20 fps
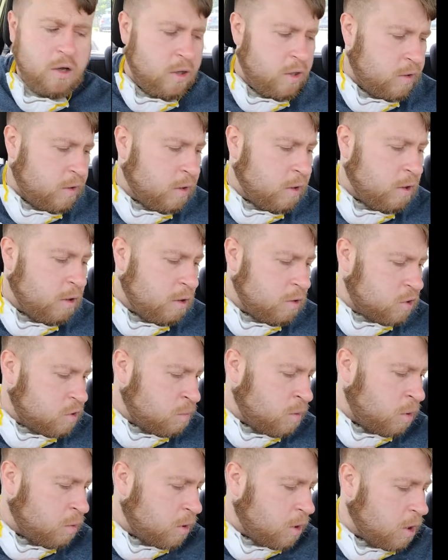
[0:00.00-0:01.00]
that they're a
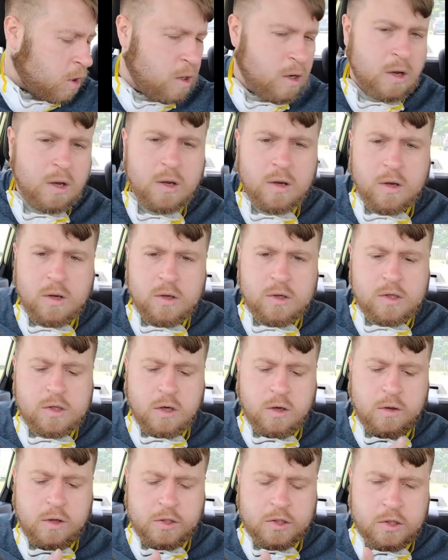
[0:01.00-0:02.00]
smoker.
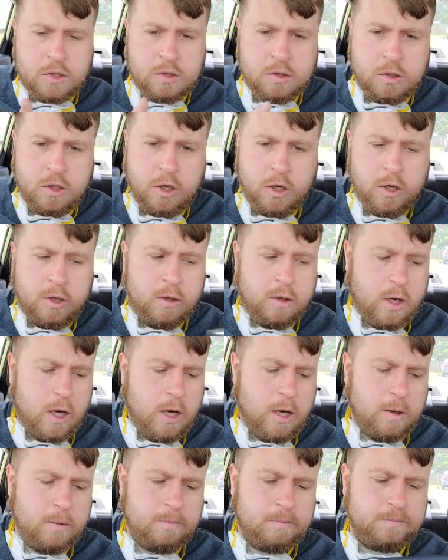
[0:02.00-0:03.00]
So this is good.
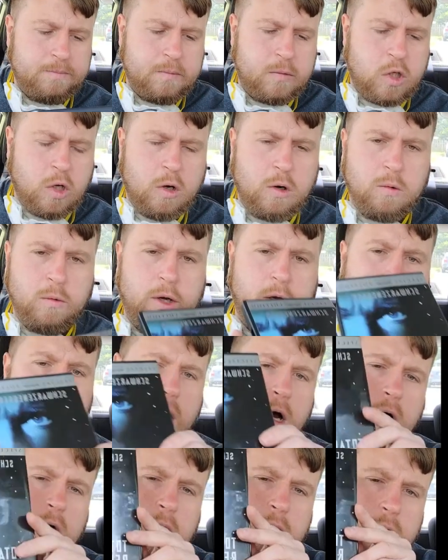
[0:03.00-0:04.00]
Total
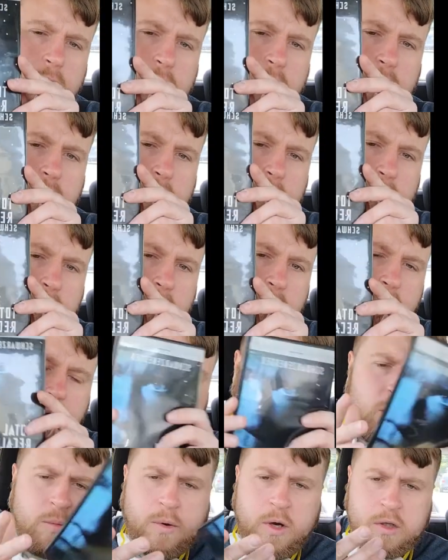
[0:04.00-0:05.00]
Recall. I
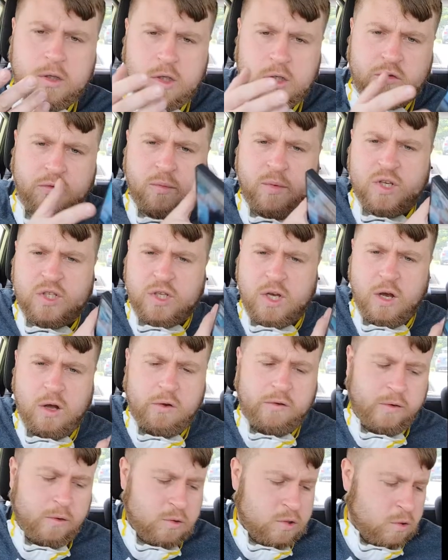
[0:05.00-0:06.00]
actually bought this for
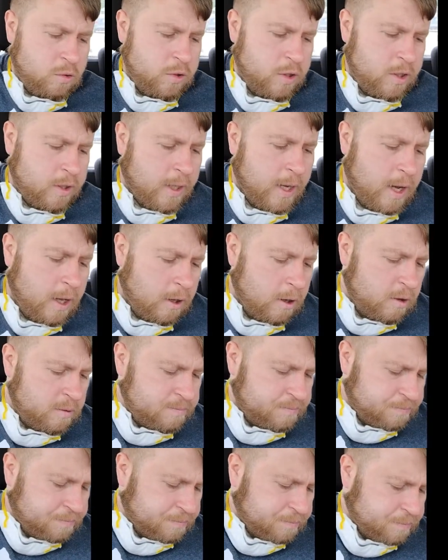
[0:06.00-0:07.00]
myself. It was only $1.
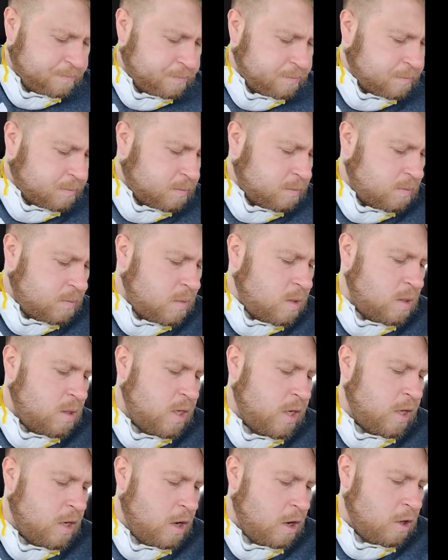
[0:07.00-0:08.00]

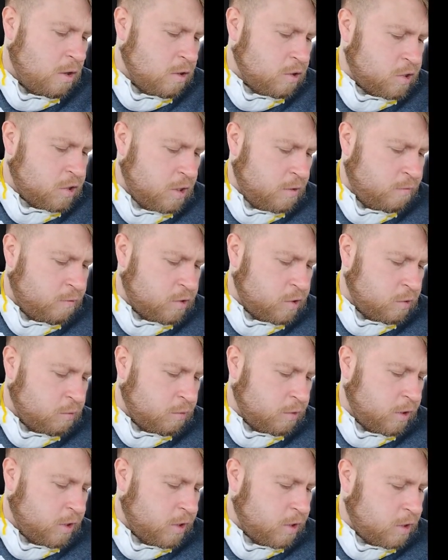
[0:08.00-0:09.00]
And all their stuff was in
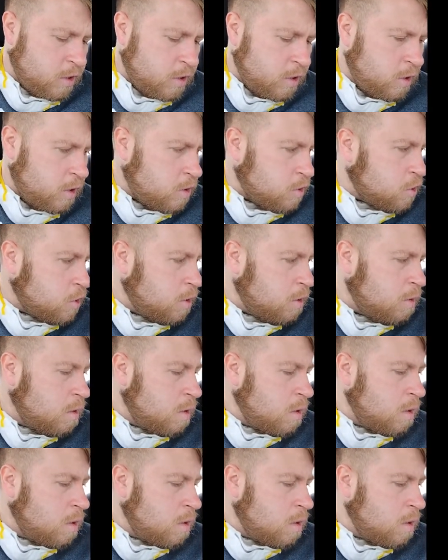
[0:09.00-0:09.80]
really good condition.